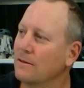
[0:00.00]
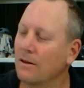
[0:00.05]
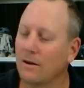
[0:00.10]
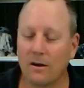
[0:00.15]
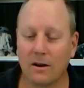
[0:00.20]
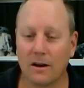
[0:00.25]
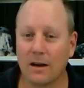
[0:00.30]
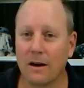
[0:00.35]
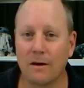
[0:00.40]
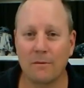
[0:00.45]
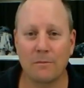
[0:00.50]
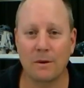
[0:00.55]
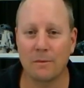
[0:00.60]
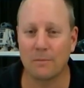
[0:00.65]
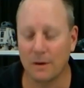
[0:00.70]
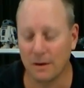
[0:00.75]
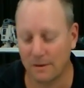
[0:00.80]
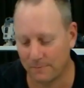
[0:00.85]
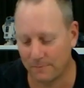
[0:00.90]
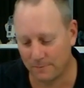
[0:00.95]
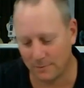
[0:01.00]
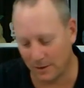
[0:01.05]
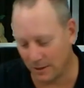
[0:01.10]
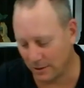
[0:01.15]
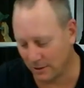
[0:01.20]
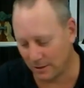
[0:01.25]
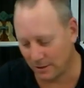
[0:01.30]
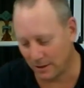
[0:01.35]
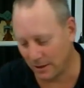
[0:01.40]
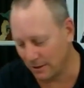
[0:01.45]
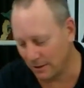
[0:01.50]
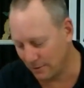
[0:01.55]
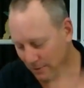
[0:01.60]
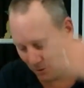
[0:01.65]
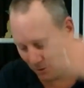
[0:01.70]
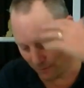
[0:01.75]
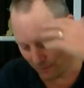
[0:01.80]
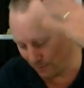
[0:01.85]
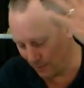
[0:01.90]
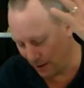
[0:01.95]
I can't remember.
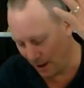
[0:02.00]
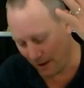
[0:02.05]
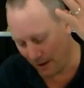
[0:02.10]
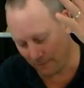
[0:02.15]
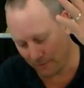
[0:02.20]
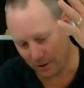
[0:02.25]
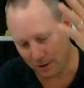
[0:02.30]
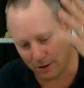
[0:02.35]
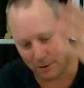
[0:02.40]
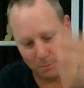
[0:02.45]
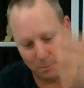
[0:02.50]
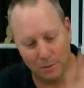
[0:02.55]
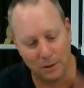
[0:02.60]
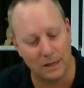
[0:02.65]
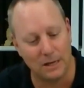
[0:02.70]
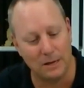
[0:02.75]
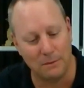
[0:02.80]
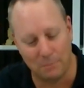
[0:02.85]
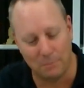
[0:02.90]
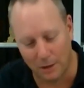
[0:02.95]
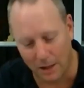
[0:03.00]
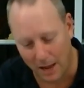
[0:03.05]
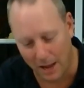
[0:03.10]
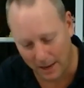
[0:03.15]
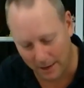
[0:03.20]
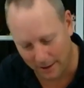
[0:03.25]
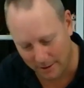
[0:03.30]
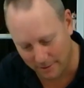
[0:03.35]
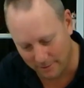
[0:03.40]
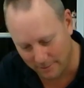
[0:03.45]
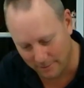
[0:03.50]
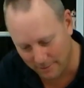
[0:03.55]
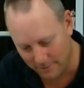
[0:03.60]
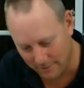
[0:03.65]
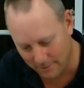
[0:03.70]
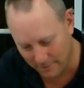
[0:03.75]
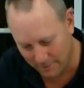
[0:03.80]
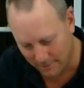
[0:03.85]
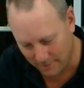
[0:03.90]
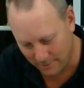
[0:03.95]
I'm having a complete blank.
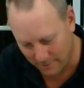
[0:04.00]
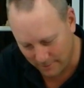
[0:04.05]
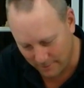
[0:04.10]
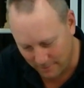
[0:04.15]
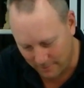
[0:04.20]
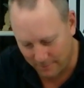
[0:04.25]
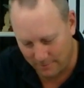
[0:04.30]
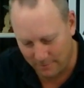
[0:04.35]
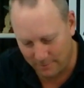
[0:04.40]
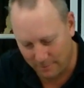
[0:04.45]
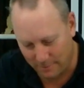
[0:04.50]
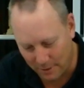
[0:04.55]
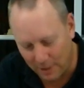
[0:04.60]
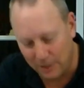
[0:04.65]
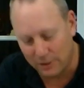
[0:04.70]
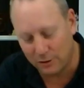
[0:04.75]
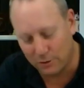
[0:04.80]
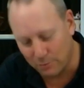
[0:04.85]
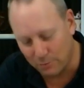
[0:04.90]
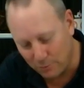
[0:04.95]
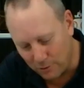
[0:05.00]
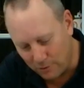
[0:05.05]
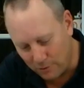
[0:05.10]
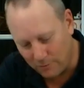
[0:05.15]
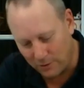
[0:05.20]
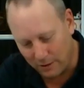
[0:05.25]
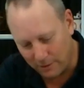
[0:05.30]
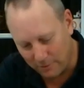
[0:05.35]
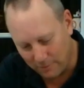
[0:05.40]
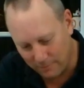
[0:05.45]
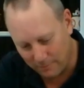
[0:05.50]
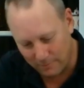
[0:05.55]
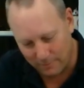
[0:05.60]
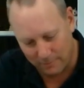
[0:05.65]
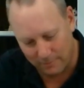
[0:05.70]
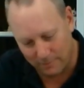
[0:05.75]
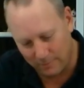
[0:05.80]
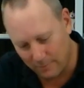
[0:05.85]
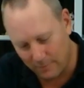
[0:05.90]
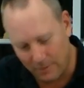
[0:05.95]
But that's a good movie.
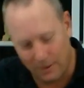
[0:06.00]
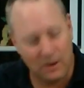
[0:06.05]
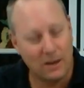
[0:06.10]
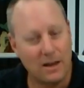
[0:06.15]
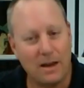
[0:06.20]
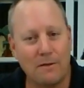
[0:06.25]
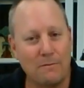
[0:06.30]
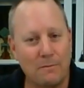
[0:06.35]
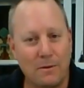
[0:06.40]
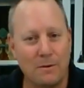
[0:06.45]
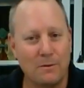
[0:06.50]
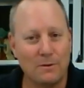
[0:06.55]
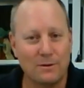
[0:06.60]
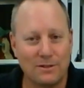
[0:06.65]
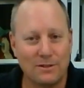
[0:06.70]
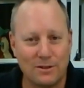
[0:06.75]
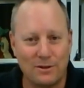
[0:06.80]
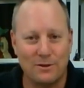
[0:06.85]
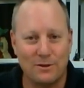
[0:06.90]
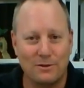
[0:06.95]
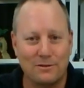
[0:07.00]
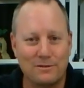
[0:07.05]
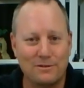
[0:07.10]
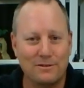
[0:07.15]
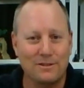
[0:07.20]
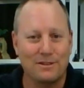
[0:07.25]
I can't remember what it's called.